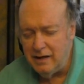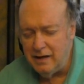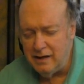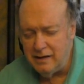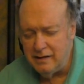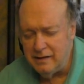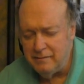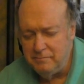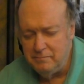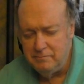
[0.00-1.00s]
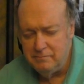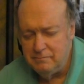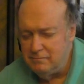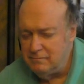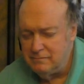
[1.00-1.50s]
and
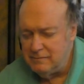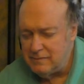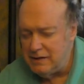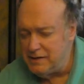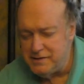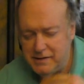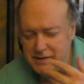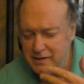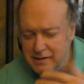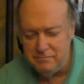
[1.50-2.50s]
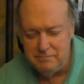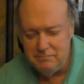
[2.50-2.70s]
didn't see any